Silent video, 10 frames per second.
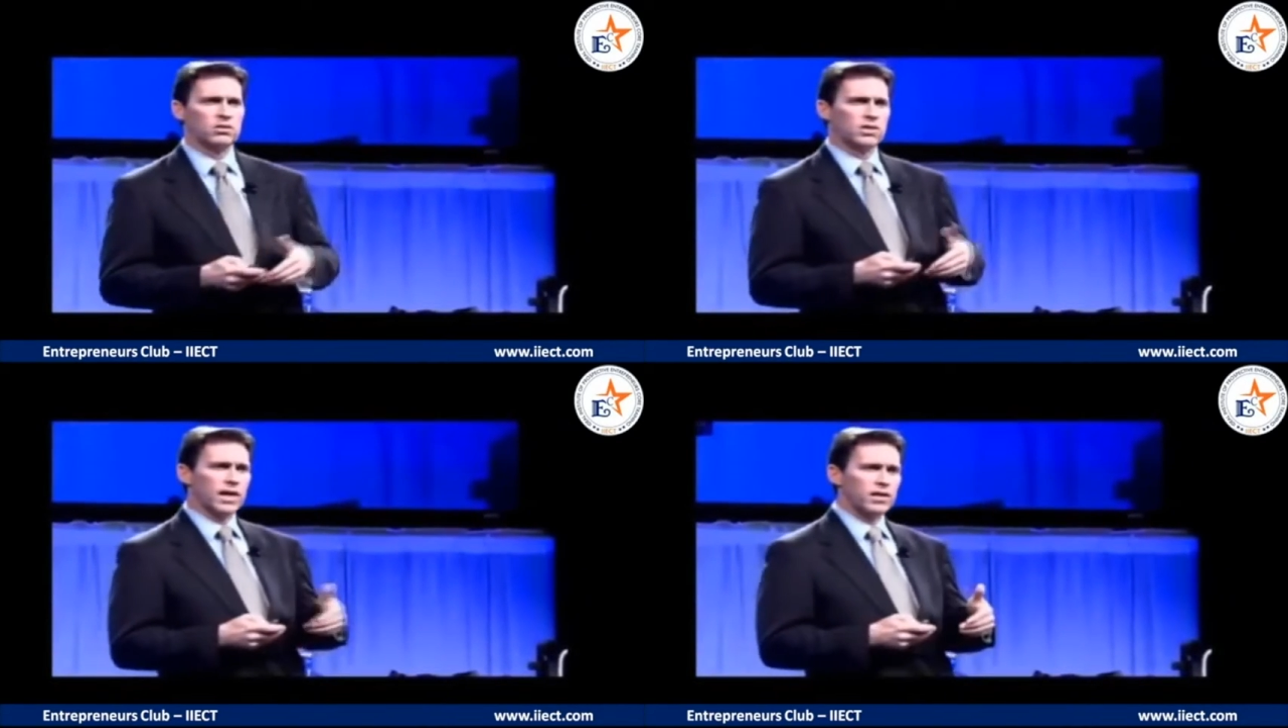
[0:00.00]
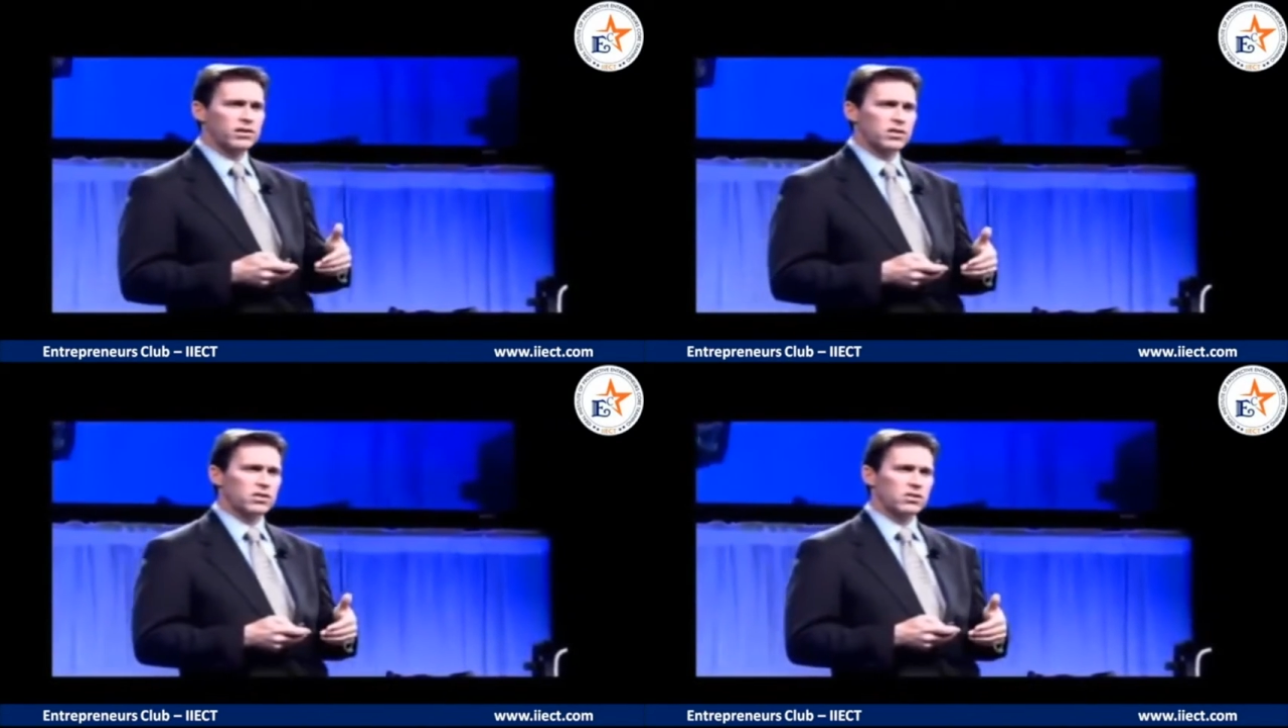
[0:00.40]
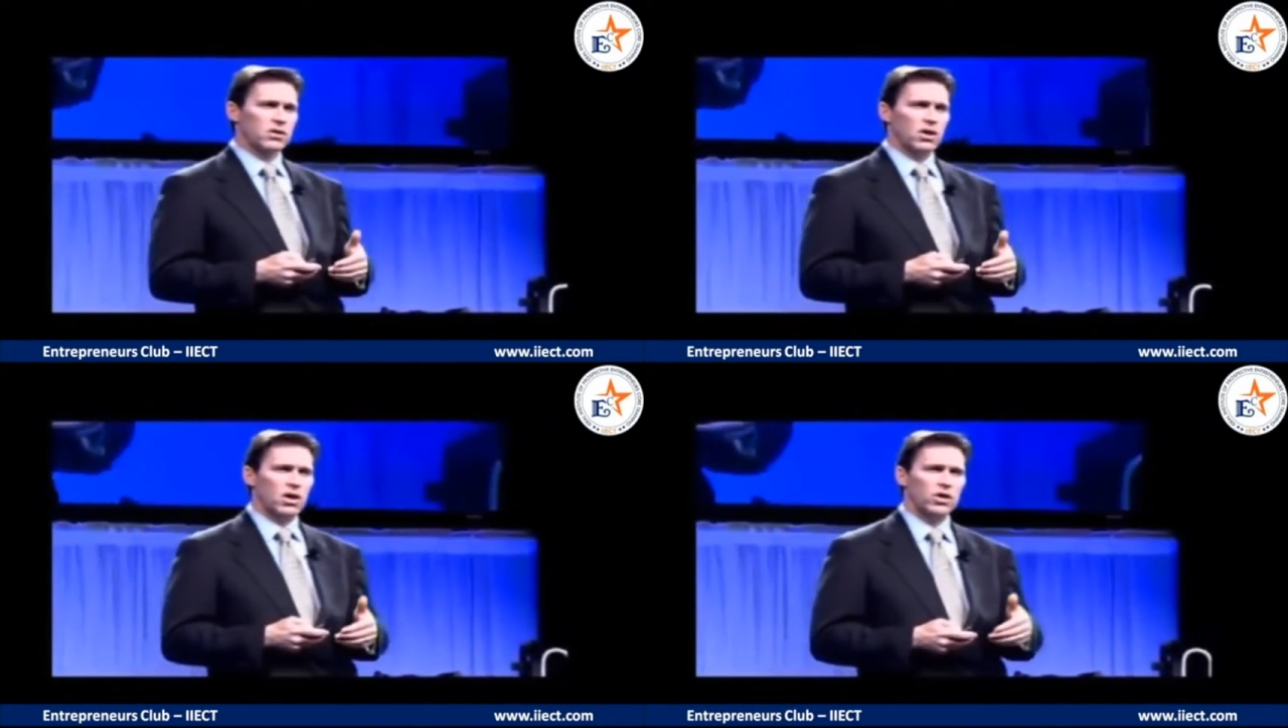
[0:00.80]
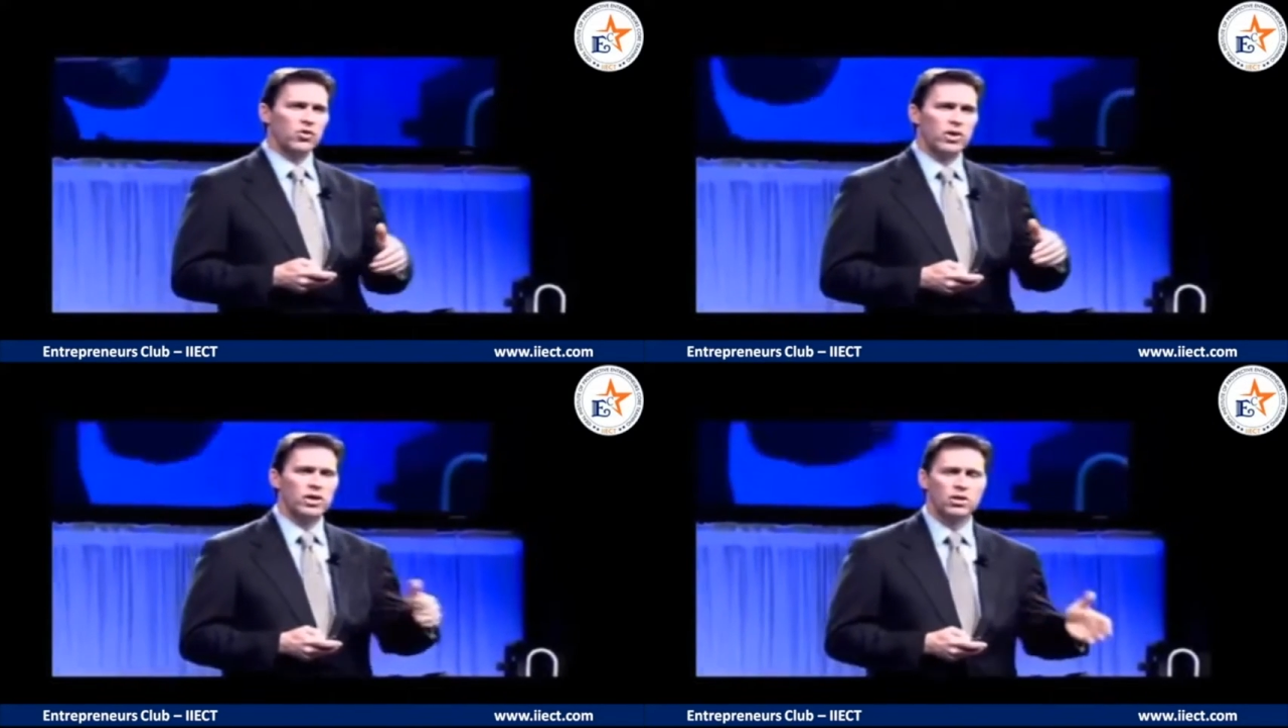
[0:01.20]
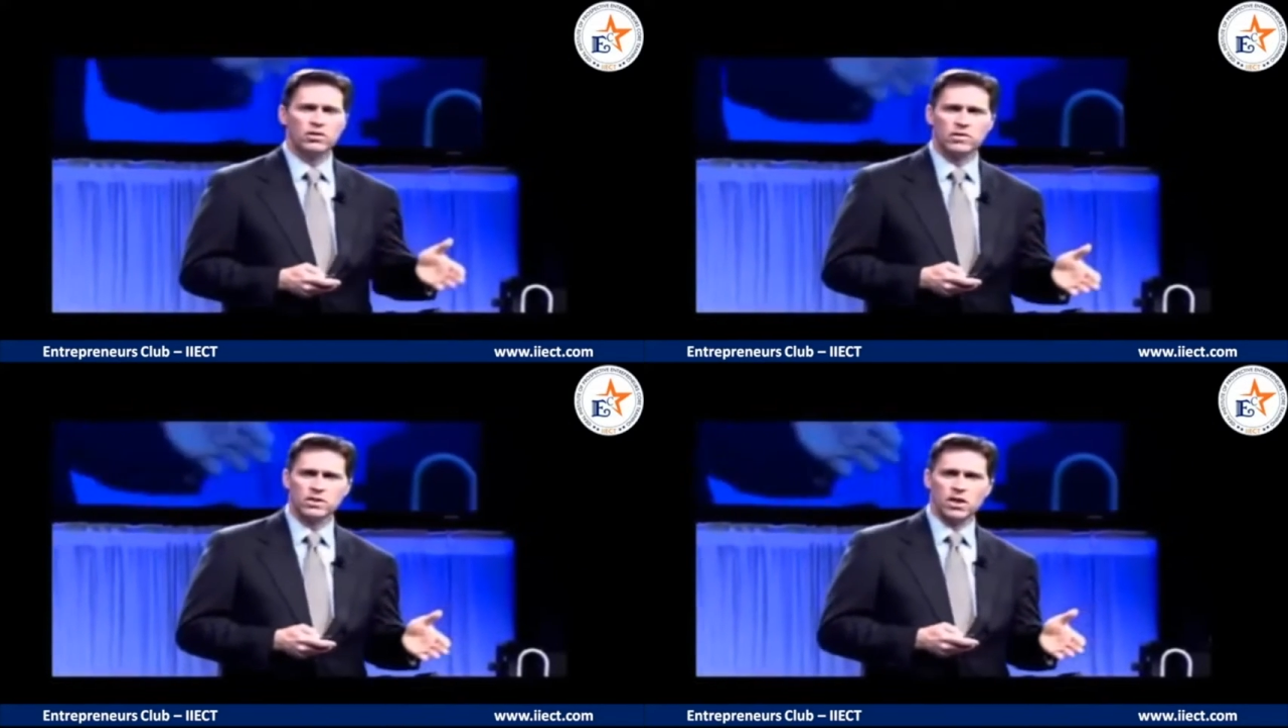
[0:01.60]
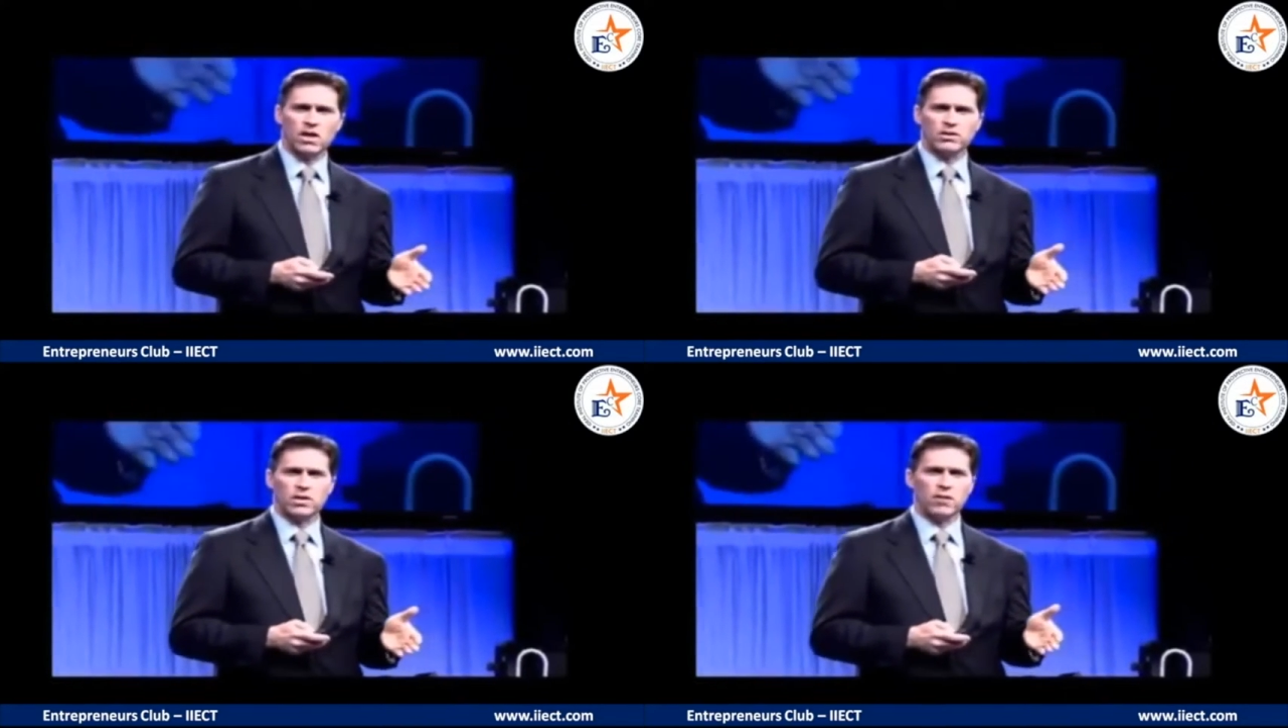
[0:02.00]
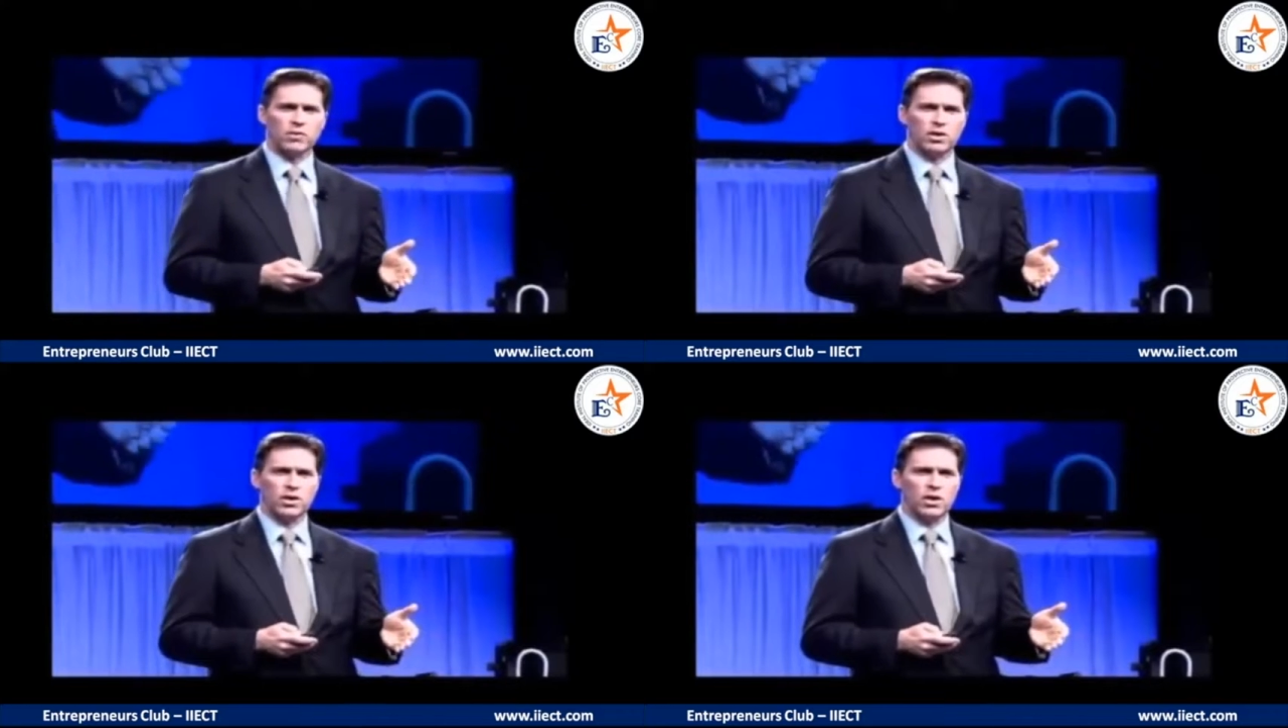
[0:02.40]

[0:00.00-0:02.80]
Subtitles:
scientists are critical of this concept